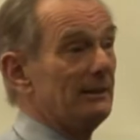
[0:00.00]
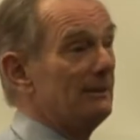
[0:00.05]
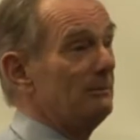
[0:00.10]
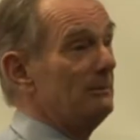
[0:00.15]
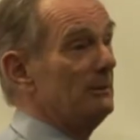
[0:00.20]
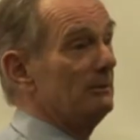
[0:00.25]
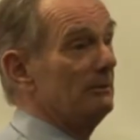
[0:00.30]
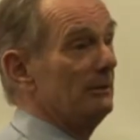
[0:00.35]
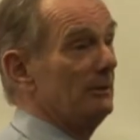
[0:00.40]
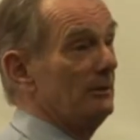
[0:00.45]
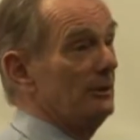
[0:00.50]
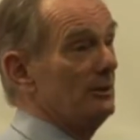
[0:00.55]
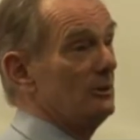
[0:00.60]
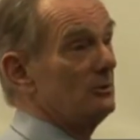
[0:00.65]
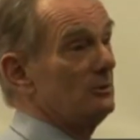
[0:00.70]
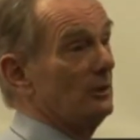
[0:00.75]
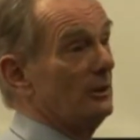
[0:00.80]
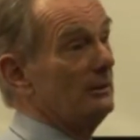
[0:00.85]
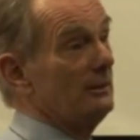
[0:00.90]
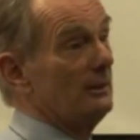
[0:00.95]
to give me a
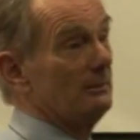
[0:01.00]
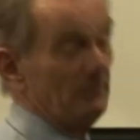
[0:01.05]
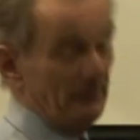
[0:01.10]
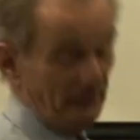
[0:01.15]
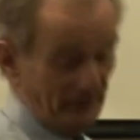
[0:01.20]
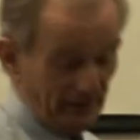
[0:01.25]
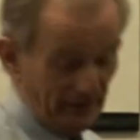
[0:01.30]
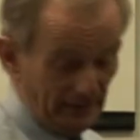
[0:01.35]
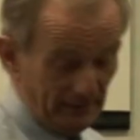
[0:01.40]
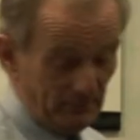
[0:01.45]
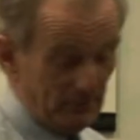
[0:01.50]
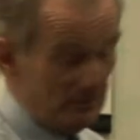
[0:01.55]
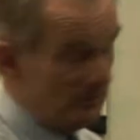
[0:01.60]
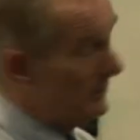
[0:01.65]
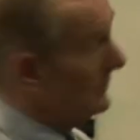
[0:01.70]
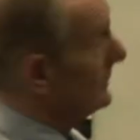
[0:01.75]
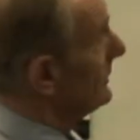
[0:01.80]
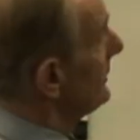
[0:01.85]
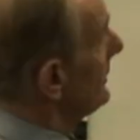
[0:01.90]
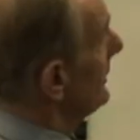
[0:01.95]
research grant, I'd be very happy
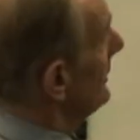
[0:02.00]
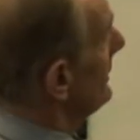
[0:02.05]
to do